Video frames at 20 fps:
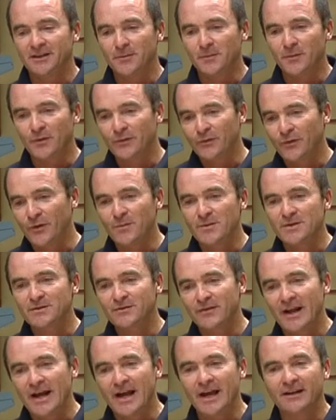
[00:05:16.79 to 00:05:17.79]
the performance
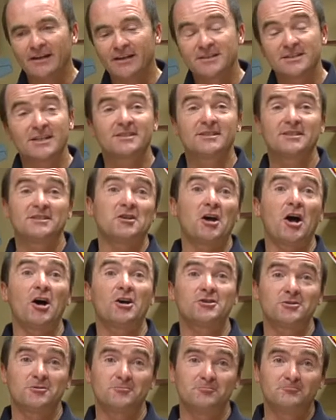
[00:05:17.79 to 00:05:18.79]
flight? It just is
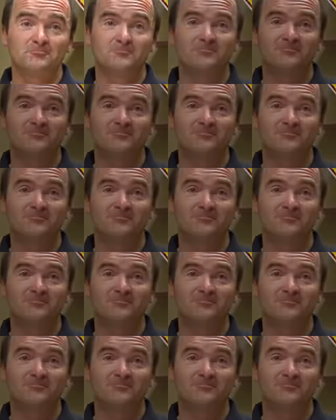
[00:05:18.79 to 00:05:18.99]
awesome.